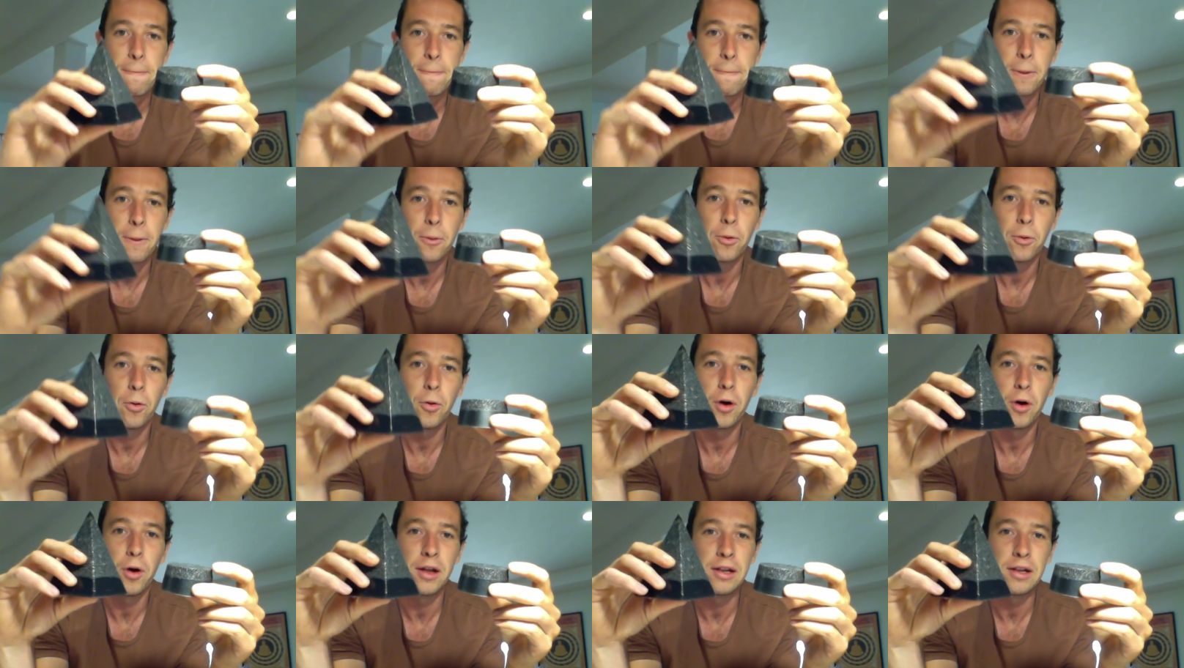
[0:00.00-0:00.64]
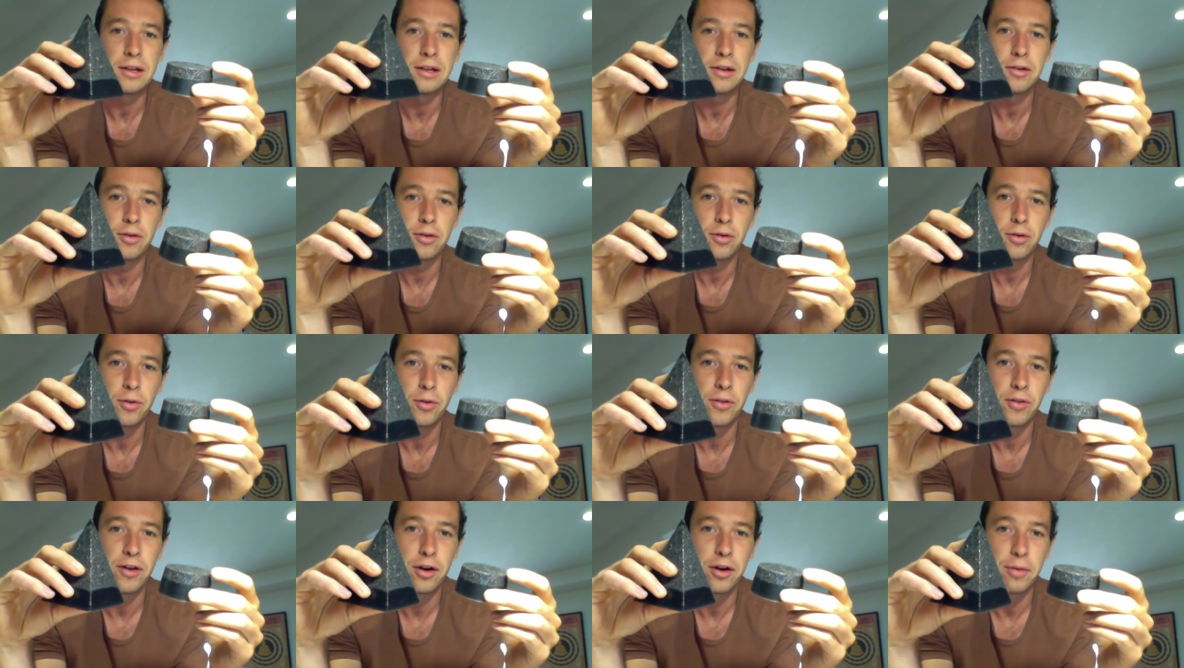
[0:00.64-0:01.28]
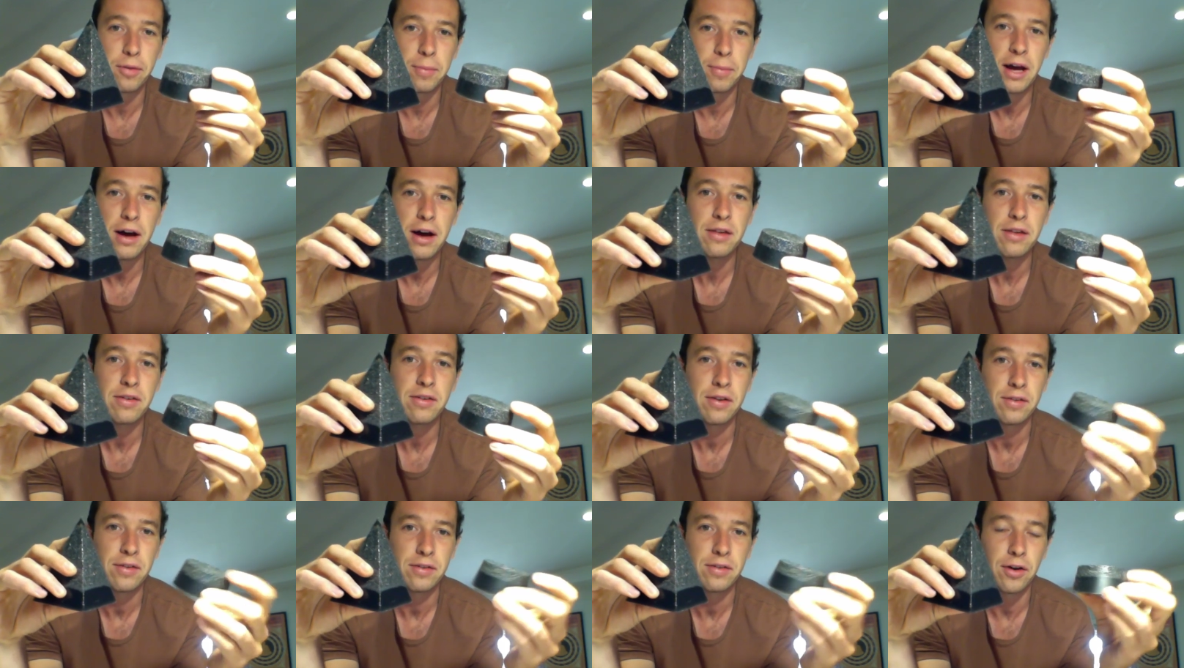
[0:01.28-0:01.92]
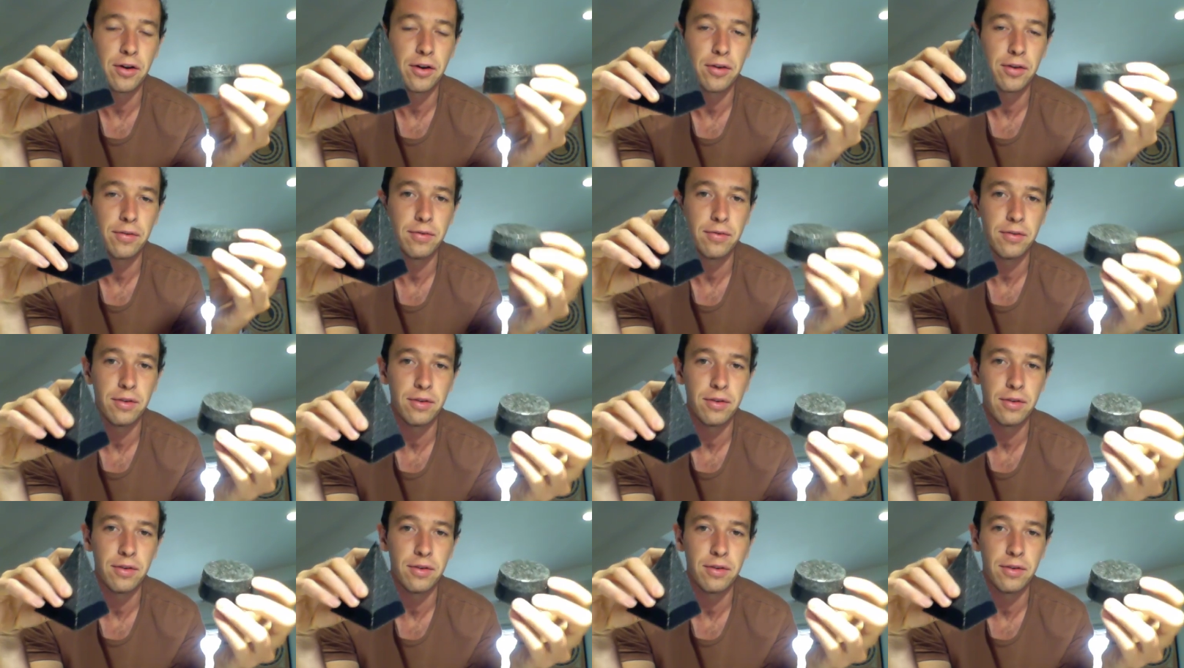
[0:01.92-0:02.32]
or a little or thereabouts, so